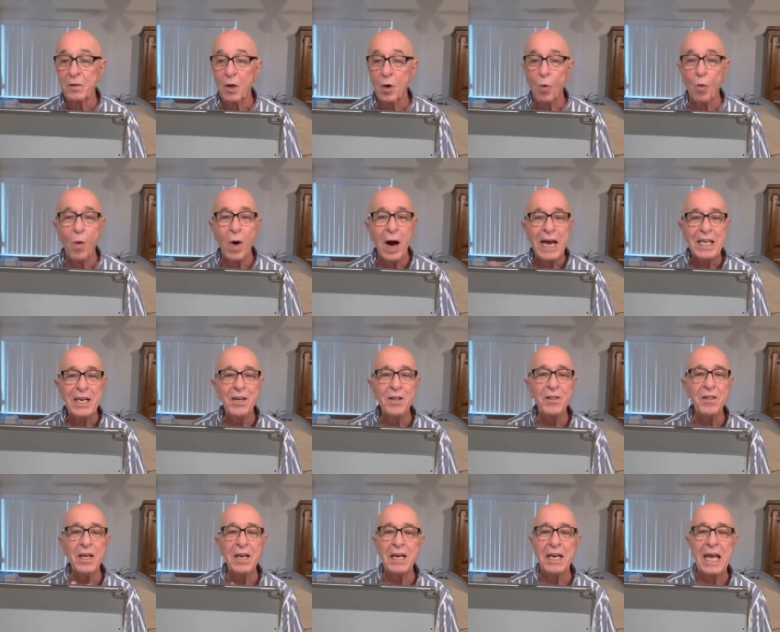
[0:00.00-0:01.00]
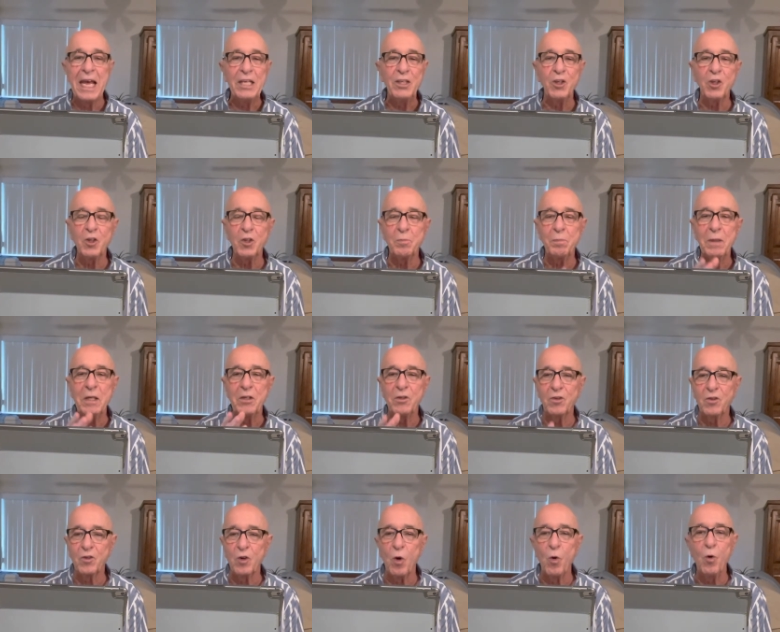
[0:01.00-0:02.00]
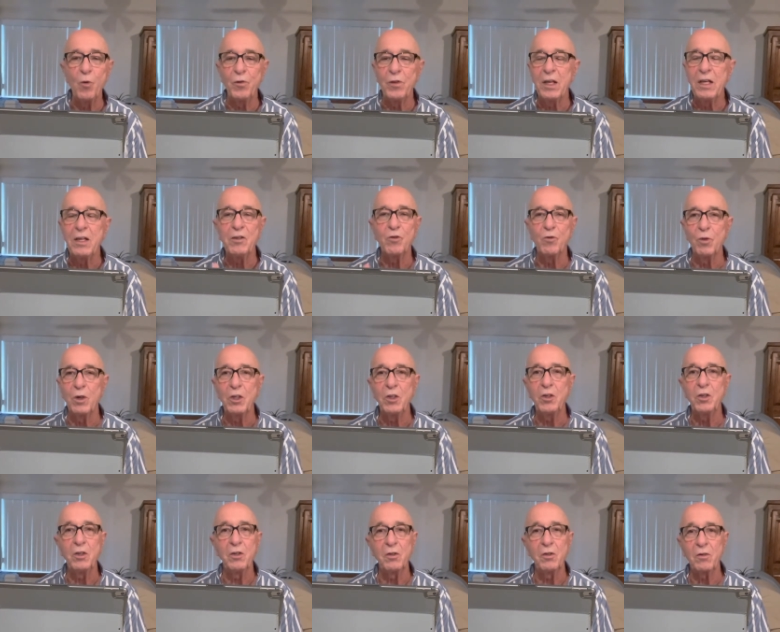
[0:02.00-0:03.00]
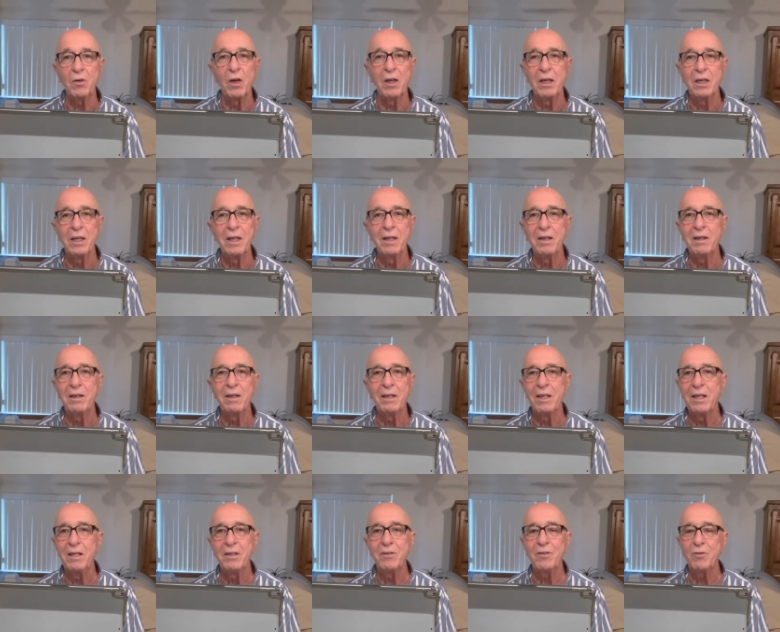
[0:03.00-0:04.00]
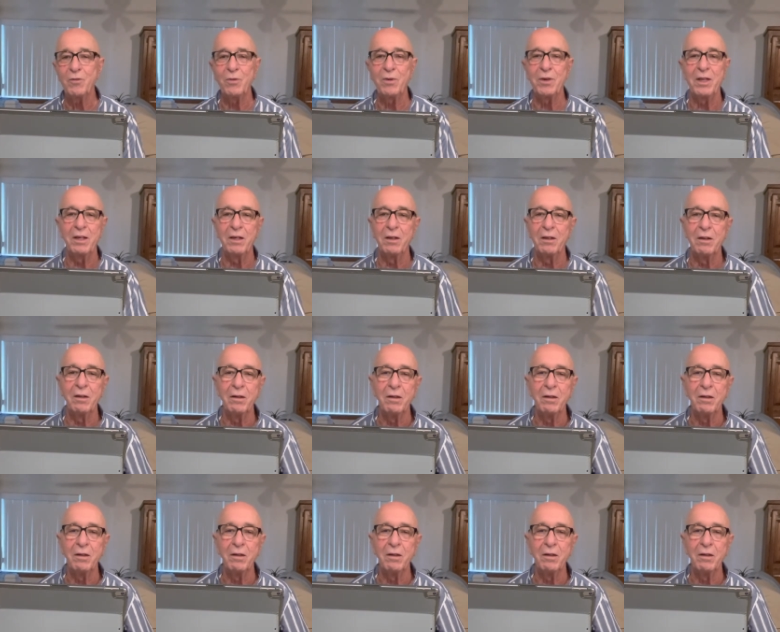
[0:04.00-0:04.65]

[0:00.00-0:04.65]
Why do the nations bestow these riches on little Israel?